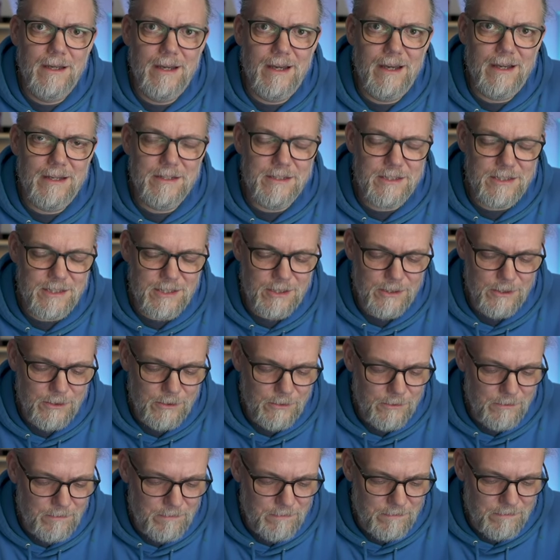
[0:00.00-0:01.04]
And
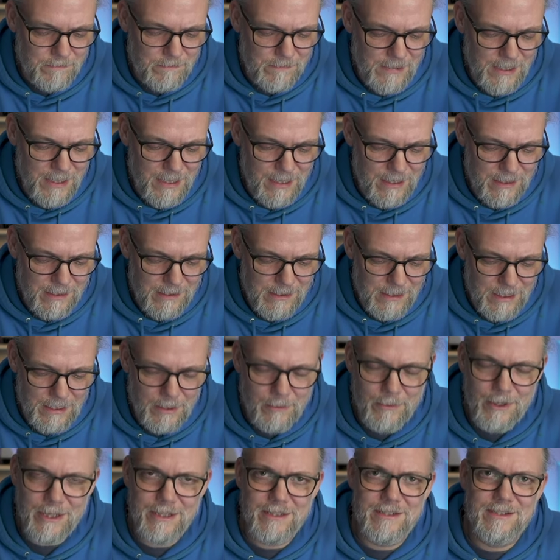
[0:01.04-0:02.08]
so, yeah,
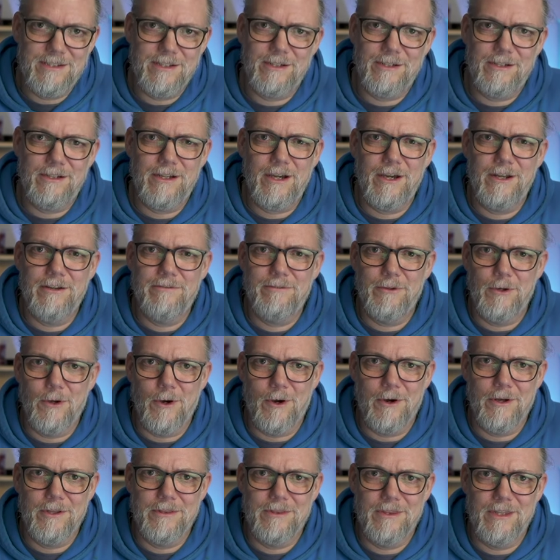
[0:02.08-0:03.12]
anyway, it's a kind of an
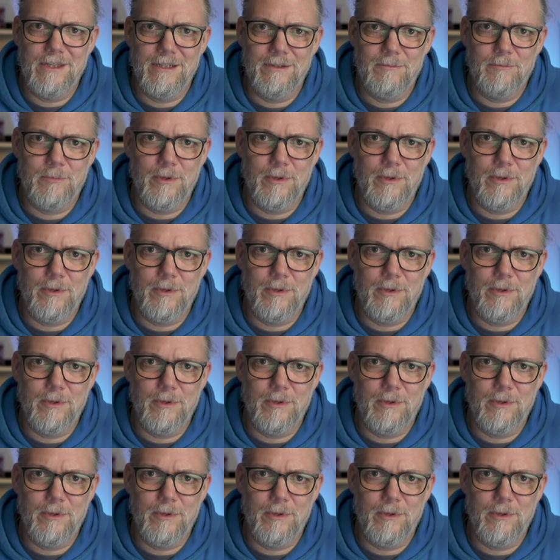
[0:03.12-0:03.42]
odd thing,